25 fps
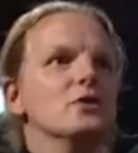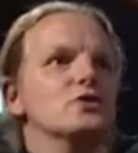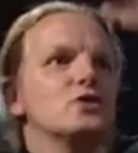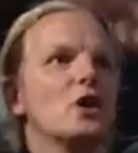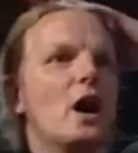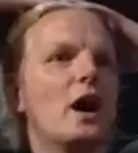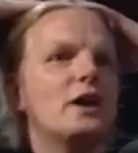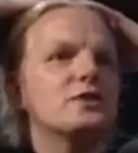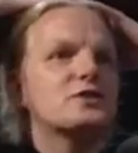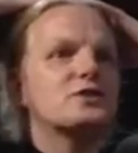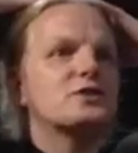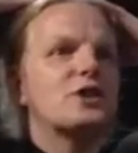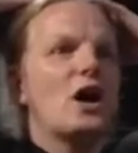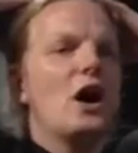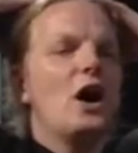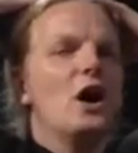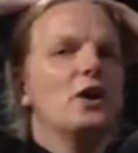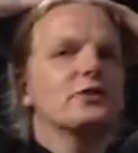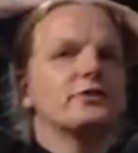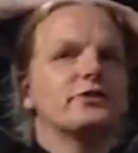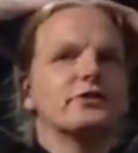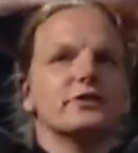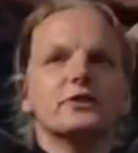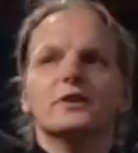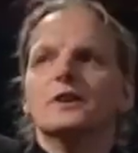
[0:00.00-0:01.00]
Giant
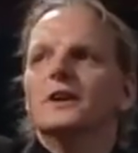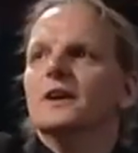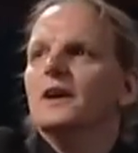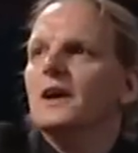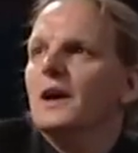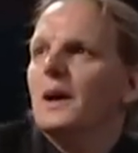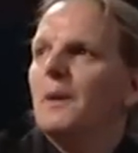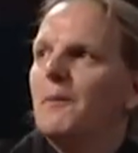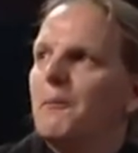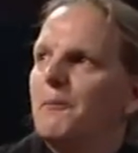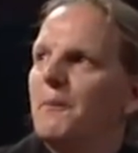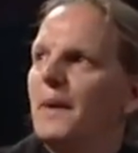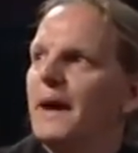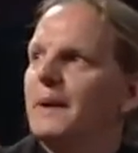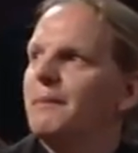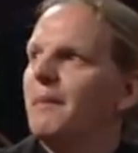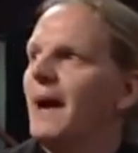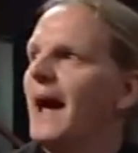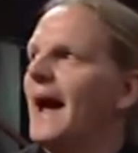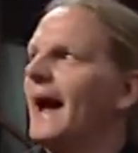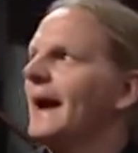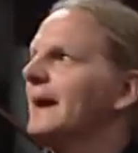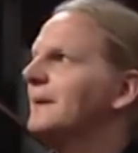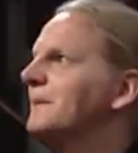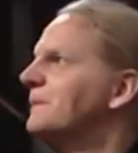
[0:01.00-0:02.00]
stars, Big
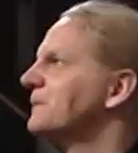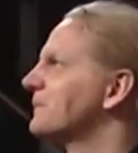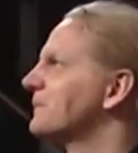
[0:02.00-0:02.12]
Bang.